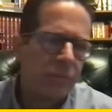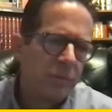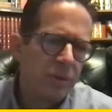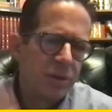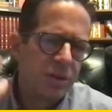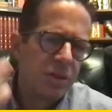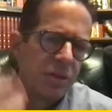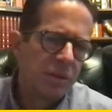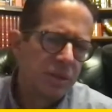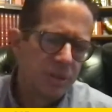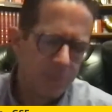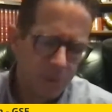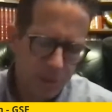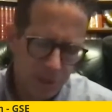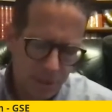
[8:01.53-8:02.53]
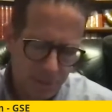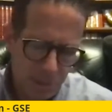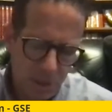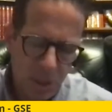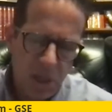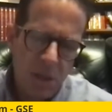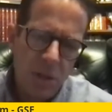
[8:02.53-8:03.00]
Let's just do a simple
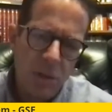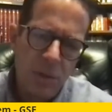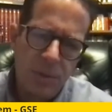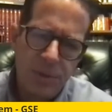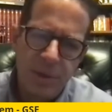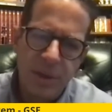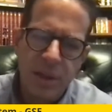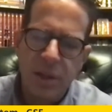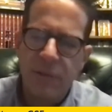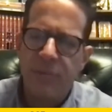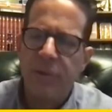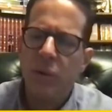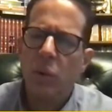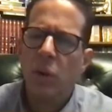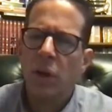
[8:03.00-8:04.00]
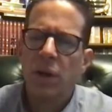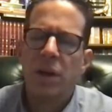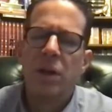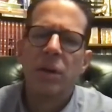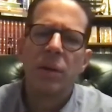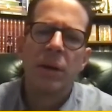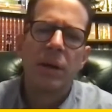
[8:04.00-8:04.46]
example. You think that if you work
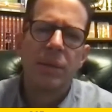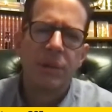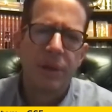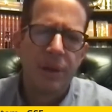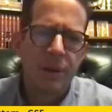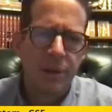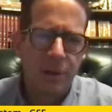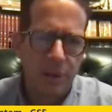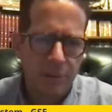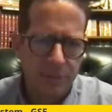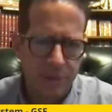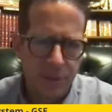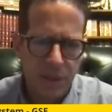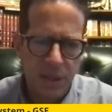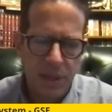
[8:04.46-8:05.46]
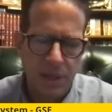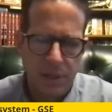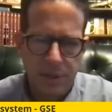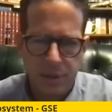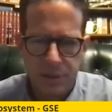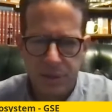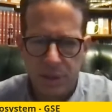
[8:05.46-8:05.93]
incredibly hard for 10
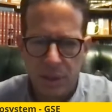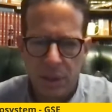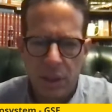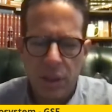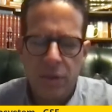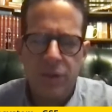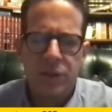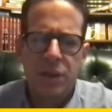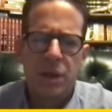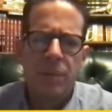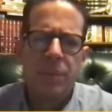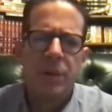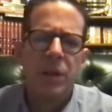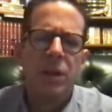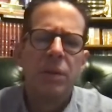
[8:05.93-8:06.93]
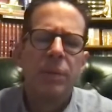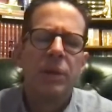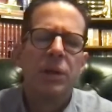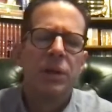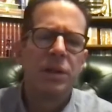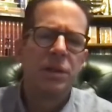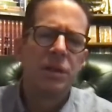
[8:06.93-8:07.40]
years, this company you're
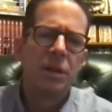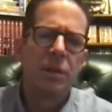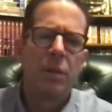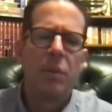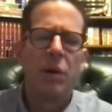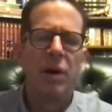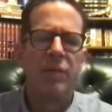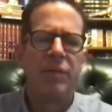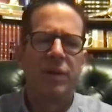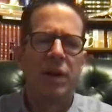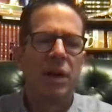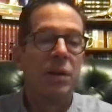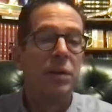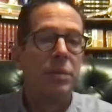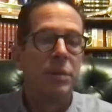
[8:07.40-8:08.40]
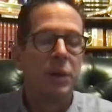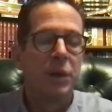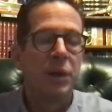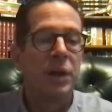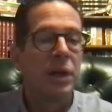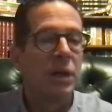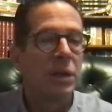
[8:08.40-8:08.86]
building is going to be bought for $100
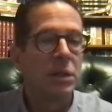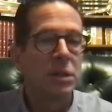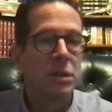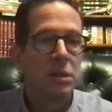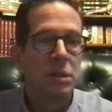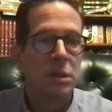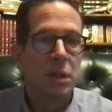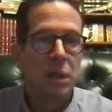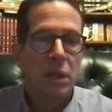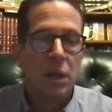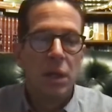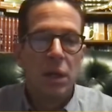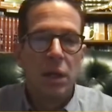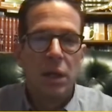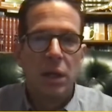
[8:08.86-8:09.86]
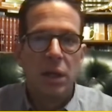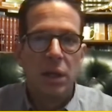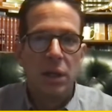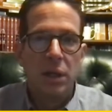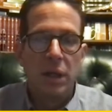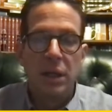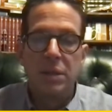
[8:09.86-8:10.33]
million.
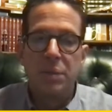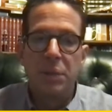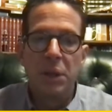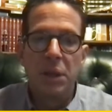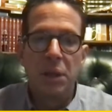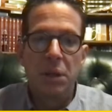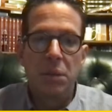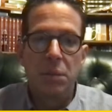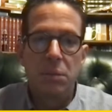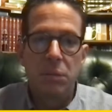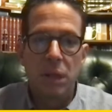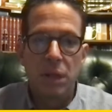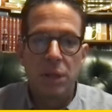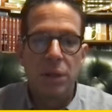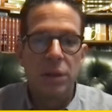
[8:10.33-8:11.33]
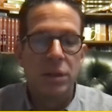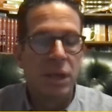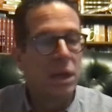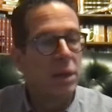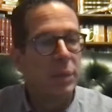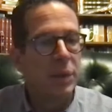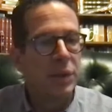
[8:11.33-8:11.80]
And that's big. And you're
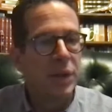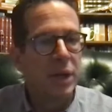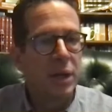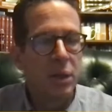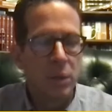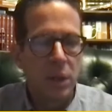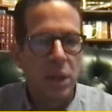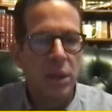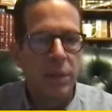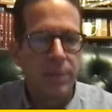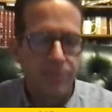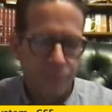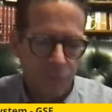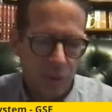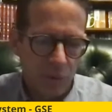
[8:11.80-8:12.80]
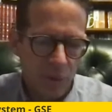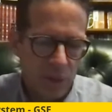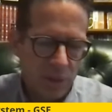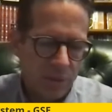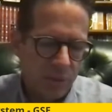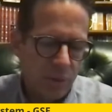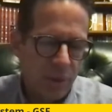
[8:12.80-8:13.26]
excited about that. Okay.
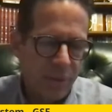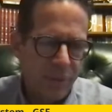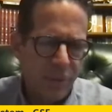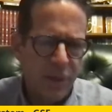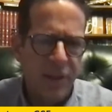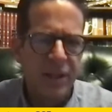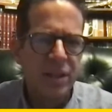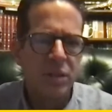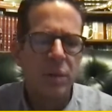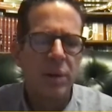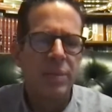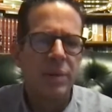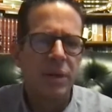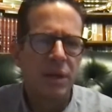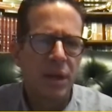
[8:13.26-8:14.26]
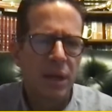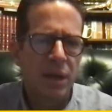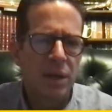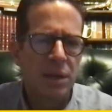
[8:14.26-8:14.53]
Well, 20% of that's $20 million.